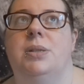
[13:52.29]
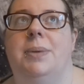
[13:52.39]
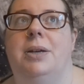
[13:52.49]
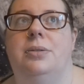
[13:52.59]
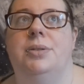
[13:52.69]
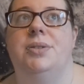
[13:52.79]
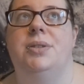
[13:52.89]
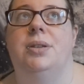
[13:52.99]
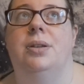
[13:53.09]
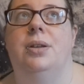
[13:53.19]

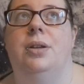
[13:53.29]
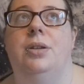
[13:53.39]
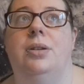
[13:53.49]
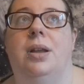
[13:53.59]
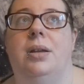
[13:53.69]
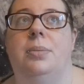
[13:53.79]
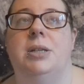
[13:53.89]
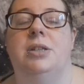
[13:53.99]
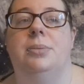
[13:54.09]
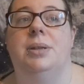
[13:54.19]
spells you'd like me
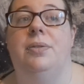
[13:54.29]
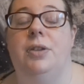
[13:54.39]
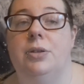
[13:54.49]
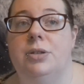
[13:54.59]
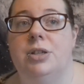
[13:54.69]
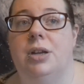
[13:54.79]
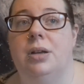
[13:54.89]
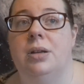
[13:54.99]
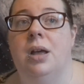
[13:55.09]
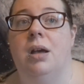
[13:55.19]
to do in the future,